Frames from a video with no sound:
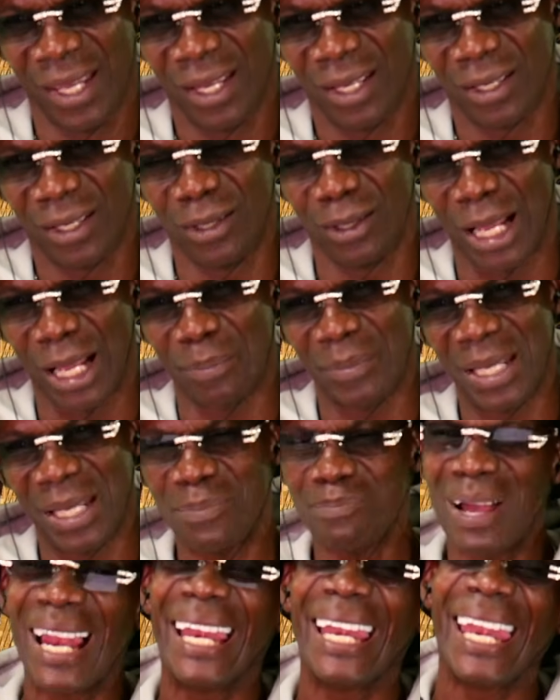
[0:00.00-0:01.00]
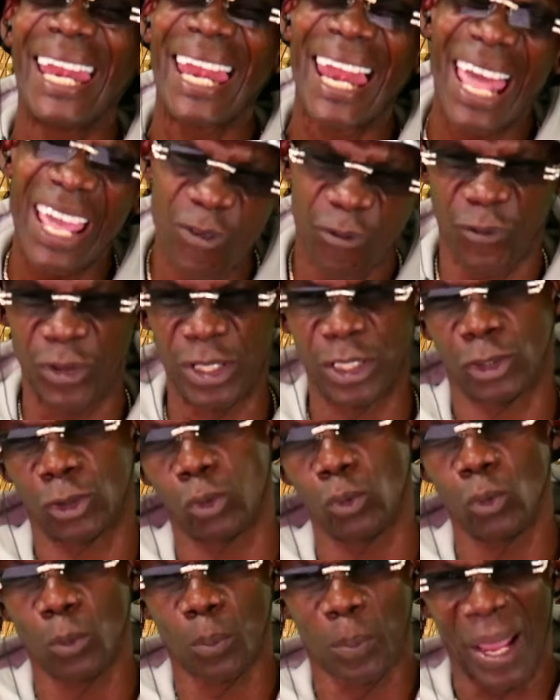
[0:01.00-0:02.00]
You know what I mean? My life is
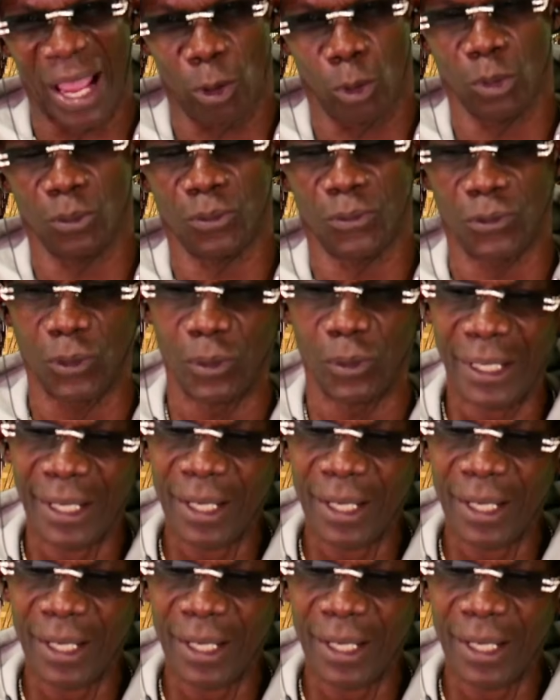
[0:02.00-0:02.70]
too powerful.